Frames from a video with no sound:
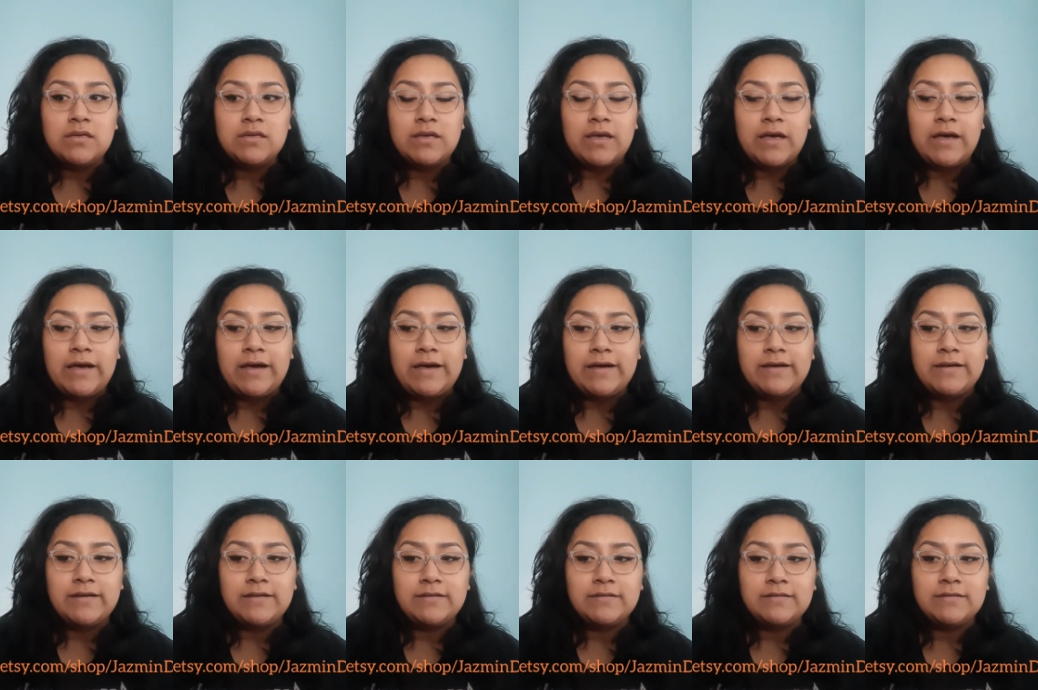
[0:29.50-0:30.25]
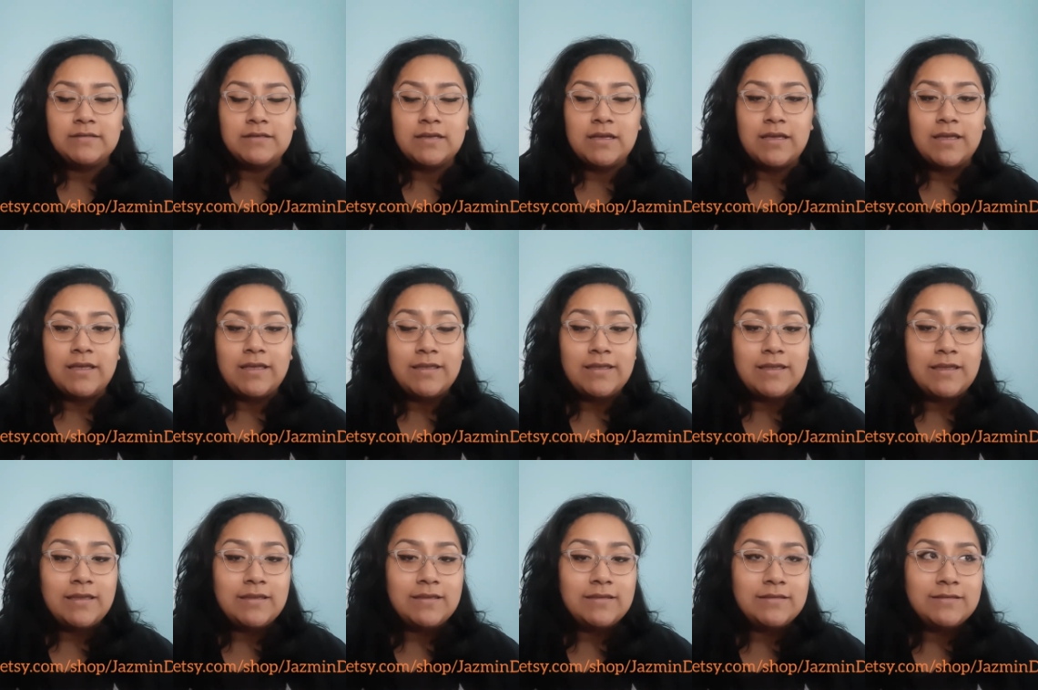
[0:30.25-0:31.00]
uh,
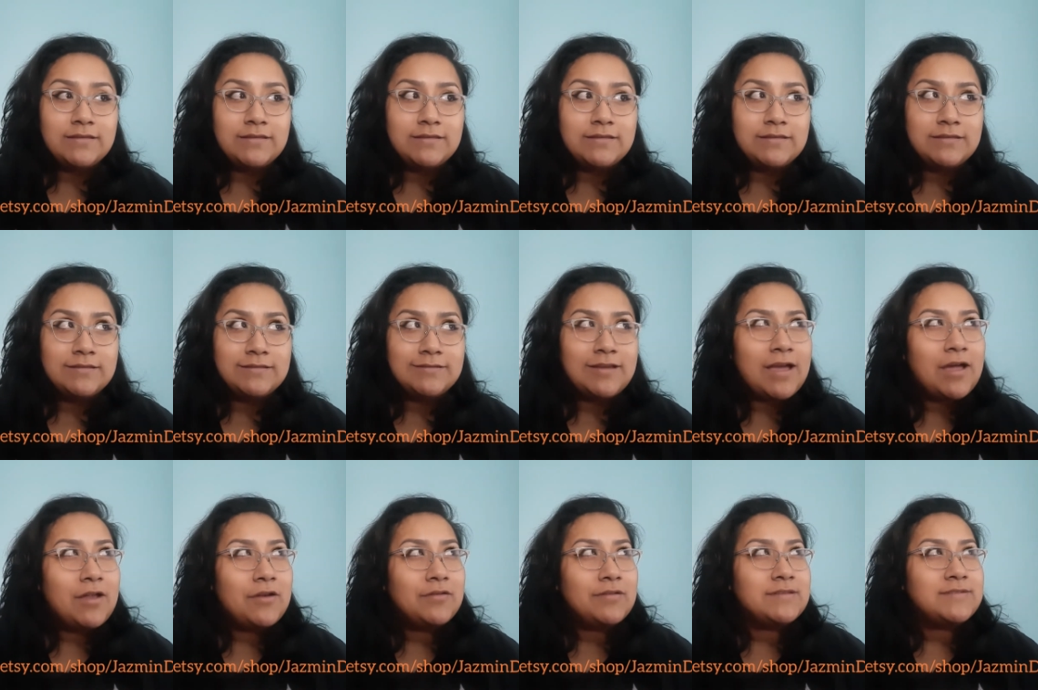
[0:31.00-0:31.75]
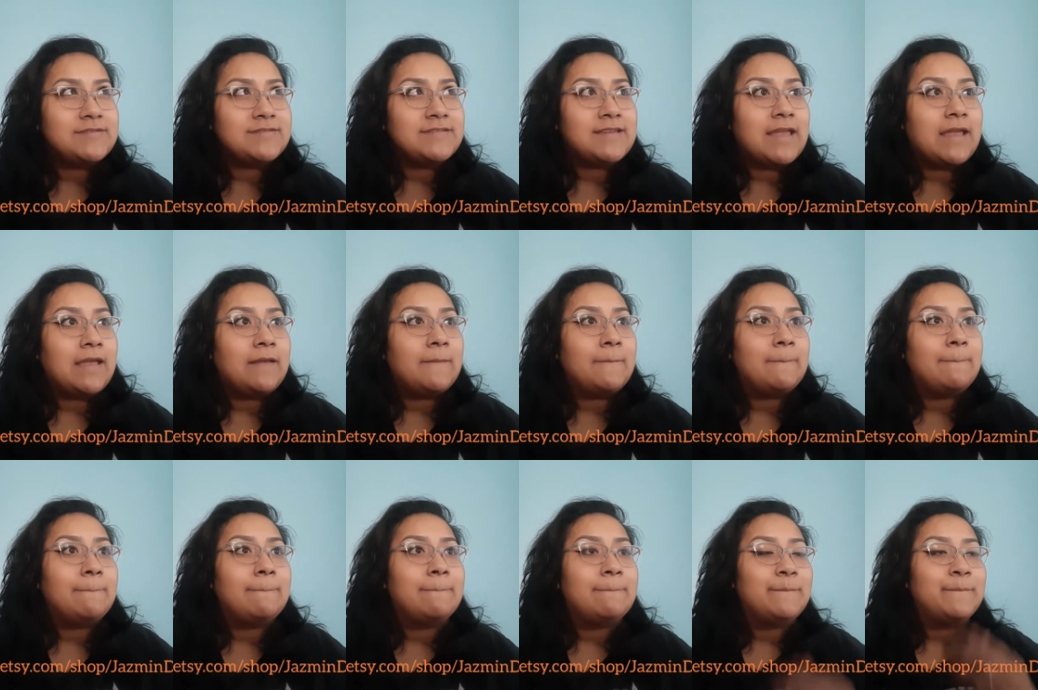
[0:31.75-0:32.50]
how do I say it?
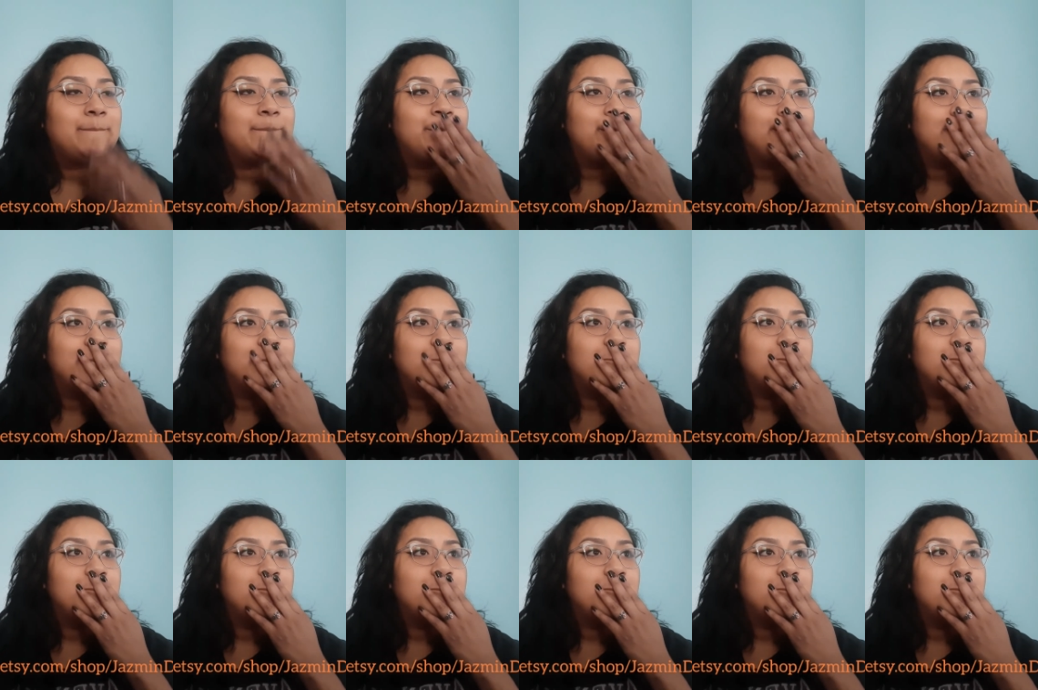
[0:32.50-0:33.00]
Mm,